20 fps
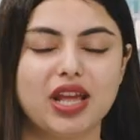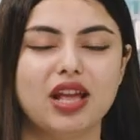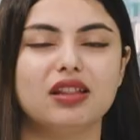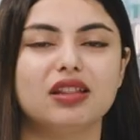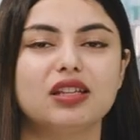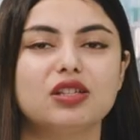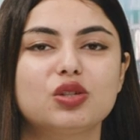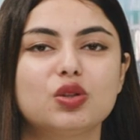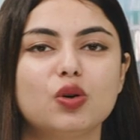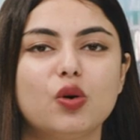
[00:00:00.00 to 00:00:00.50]

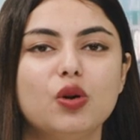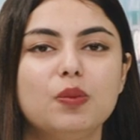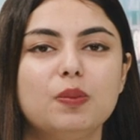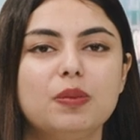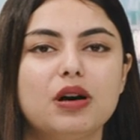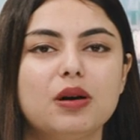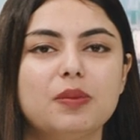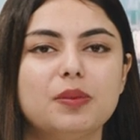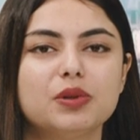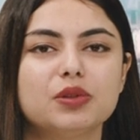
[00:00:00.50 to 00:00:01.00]
The sole
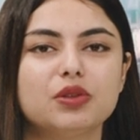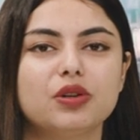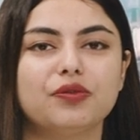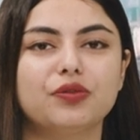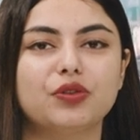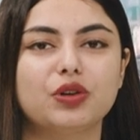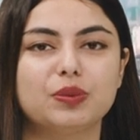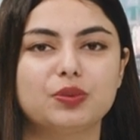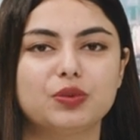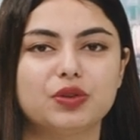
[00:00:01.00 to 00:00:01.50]
purpose
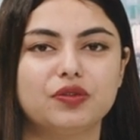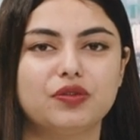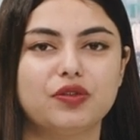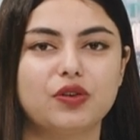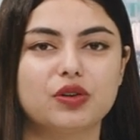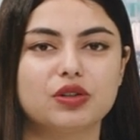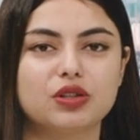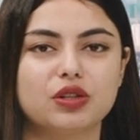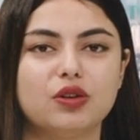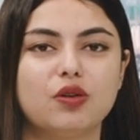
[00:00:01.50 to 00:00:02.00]
of
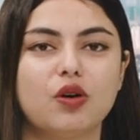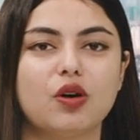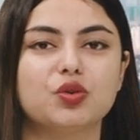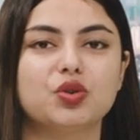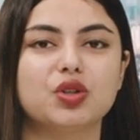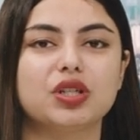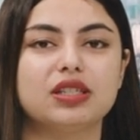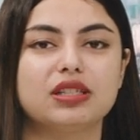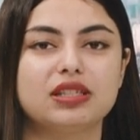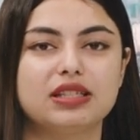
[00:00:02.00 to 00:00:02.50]
Cryptoforce
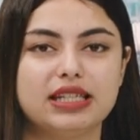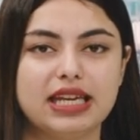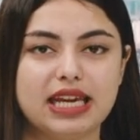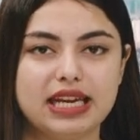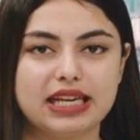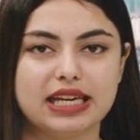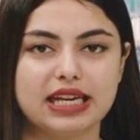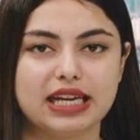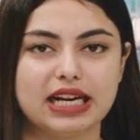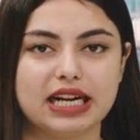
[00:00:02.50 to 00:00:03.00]
launching
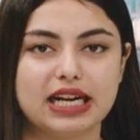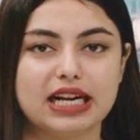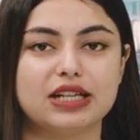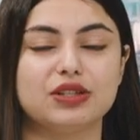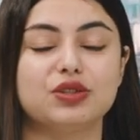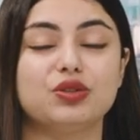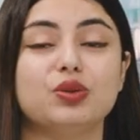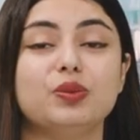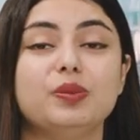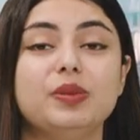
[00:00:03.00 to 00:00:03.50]
staking
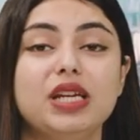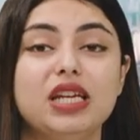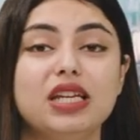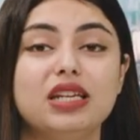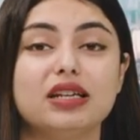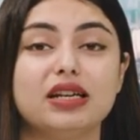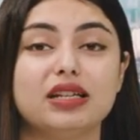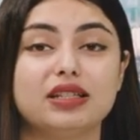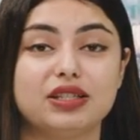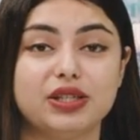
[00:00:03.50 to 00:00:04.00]
is to
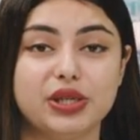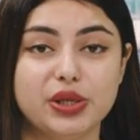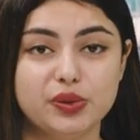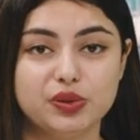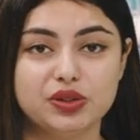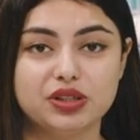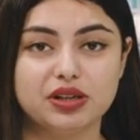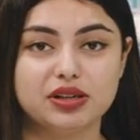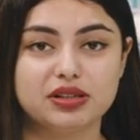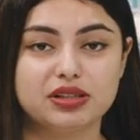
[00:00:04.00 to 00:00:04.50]
meet its
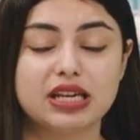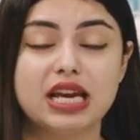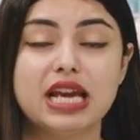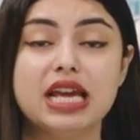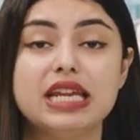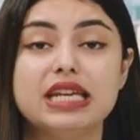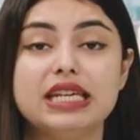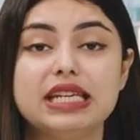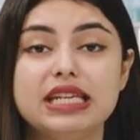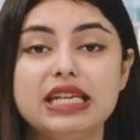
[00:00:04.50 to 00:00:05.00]
users'
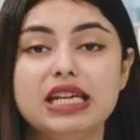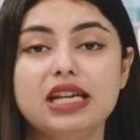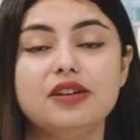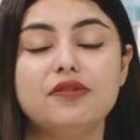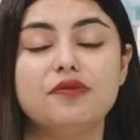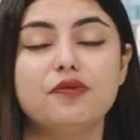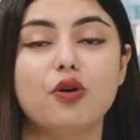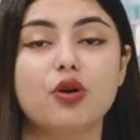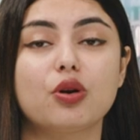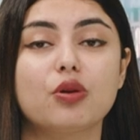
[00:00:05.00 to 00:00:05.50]

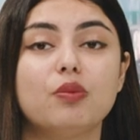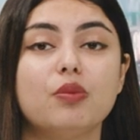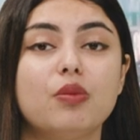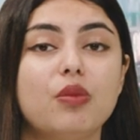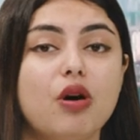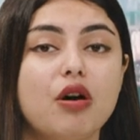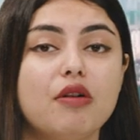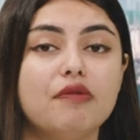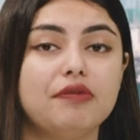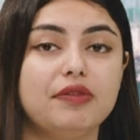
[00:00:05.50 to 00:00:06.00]
need for a
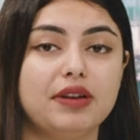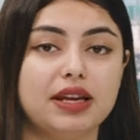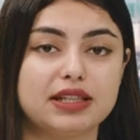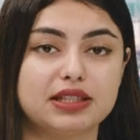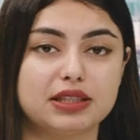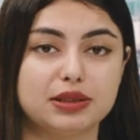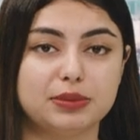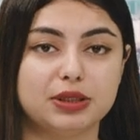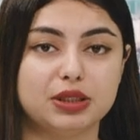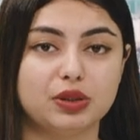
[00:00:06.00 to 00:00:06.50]
more
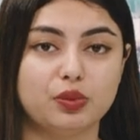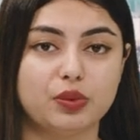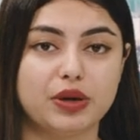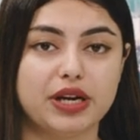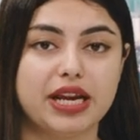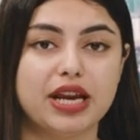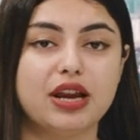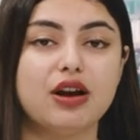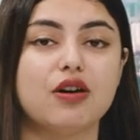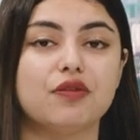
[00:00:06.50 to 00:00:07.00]
flexible
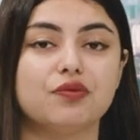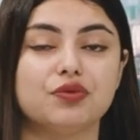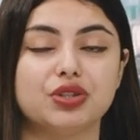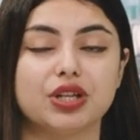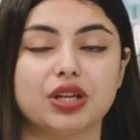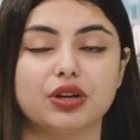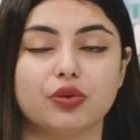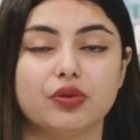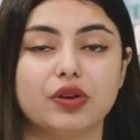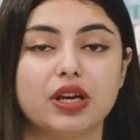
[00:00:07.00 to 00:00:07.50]
way of
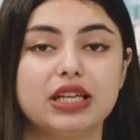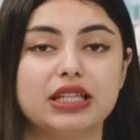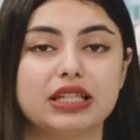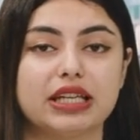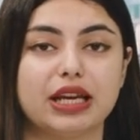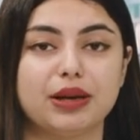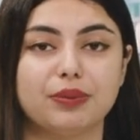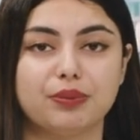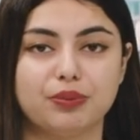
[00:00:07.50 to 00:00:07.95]
generating